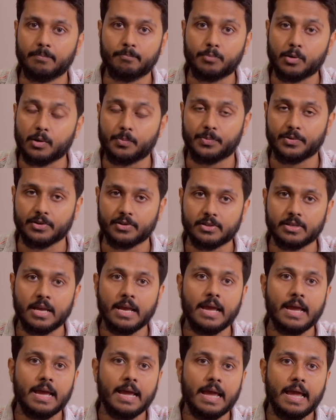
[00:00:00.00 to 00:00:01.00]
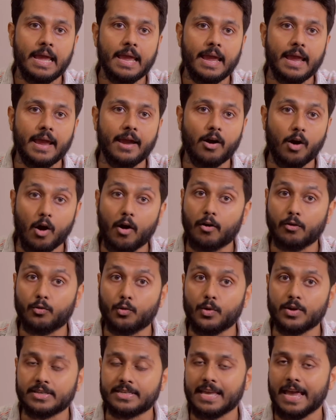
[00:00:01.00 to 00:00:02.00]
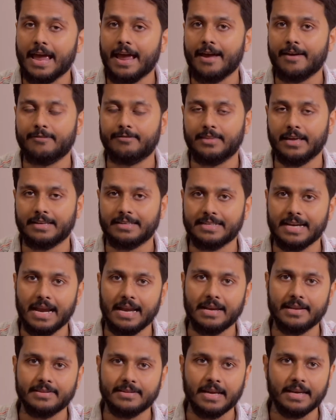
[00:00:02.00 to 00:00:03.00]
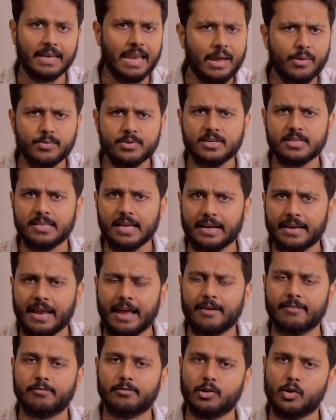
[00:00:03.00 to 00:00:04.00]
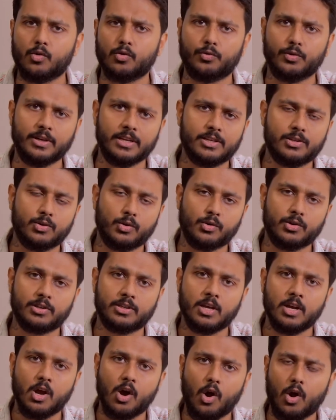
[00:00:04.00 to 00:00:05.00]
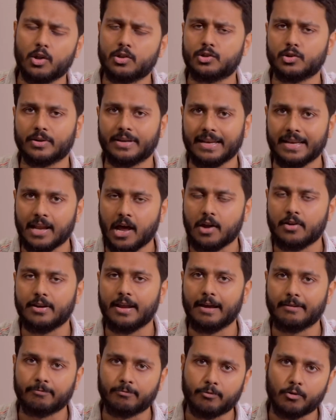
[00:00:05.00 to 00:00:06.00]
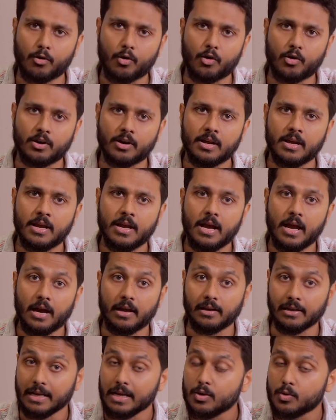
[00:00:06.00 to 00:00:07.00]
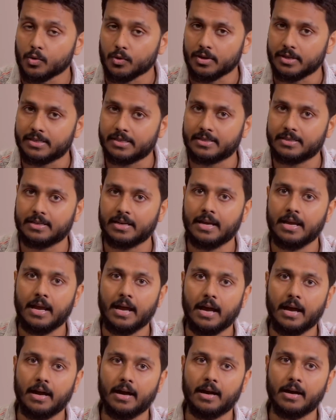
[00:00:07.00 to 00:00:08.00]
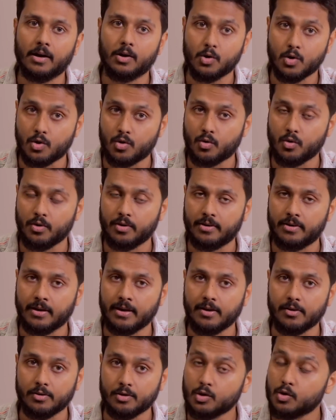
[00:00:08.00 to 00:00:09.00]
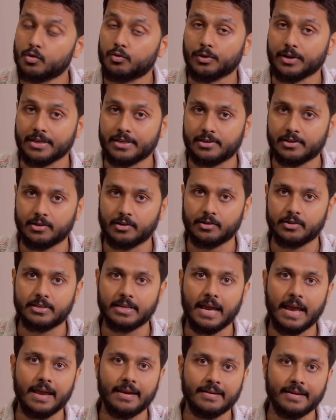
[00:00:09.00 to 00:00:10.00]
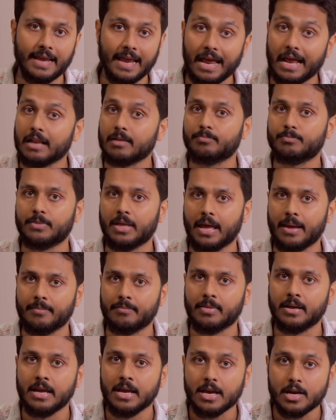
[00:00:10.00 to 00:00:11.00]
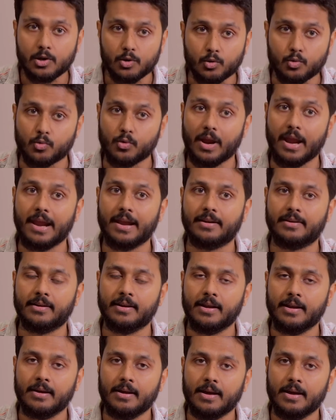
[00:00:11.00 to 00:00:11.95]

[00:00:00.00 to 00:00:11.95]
purpose, always have that challenge. And languages that have low resource also cannot afford a linguist who could do research and help them create